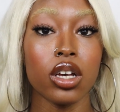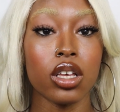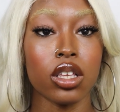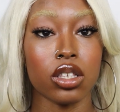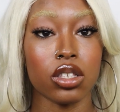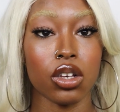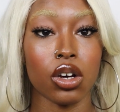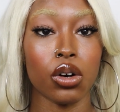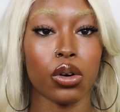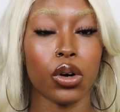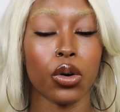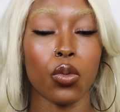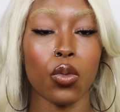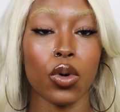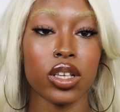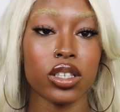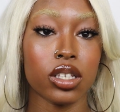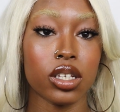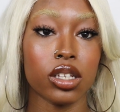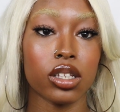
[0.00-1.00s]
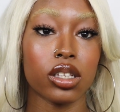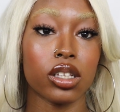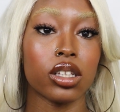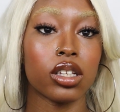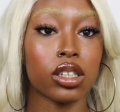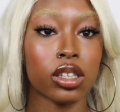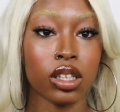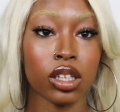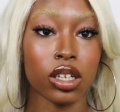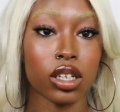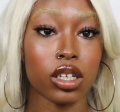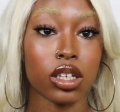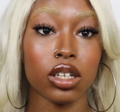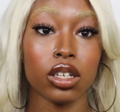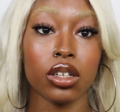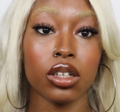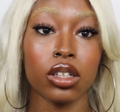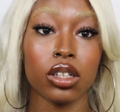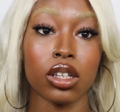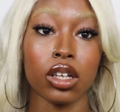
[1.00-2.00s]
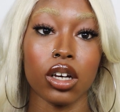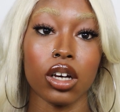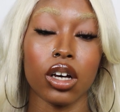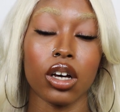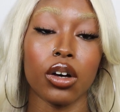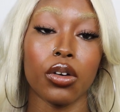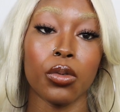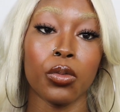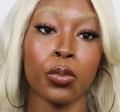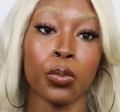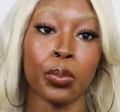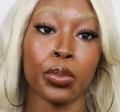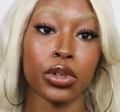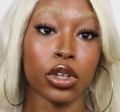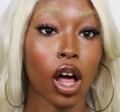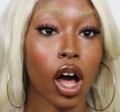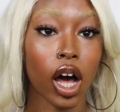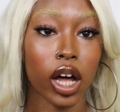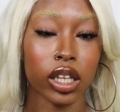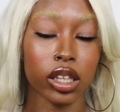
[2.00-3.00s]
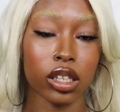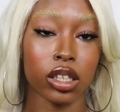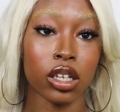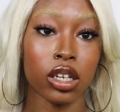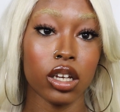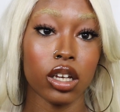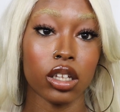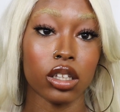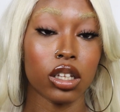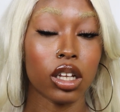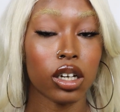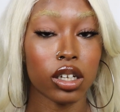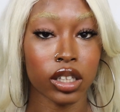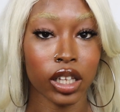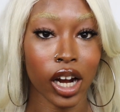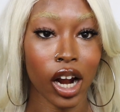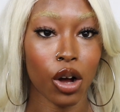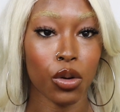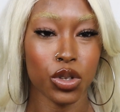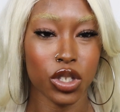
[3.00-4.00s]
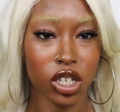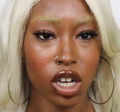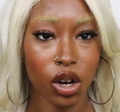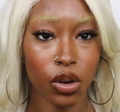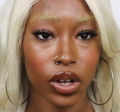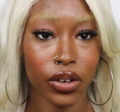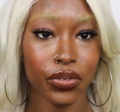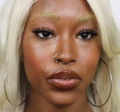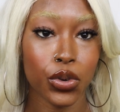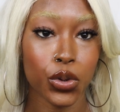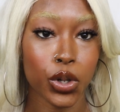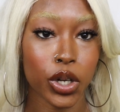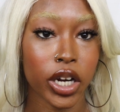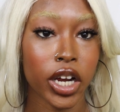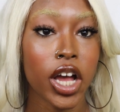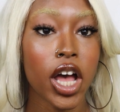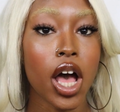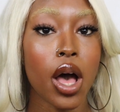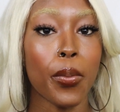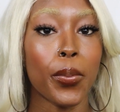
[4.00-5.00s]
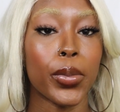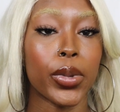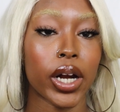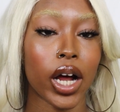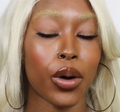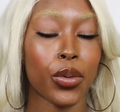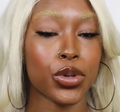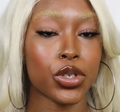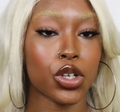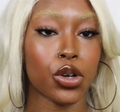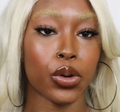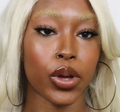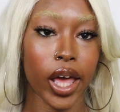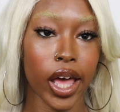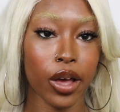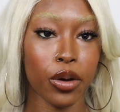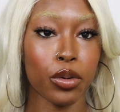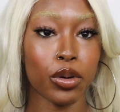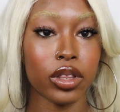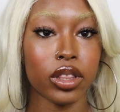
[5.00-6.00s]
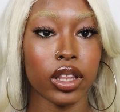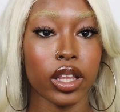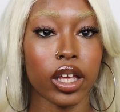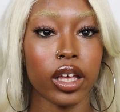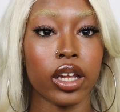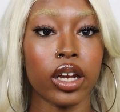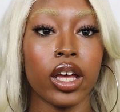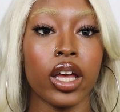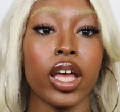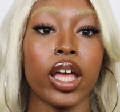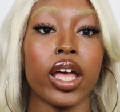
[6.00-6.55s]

So it wasn't the blonde look that I was going for, but I was okay with it.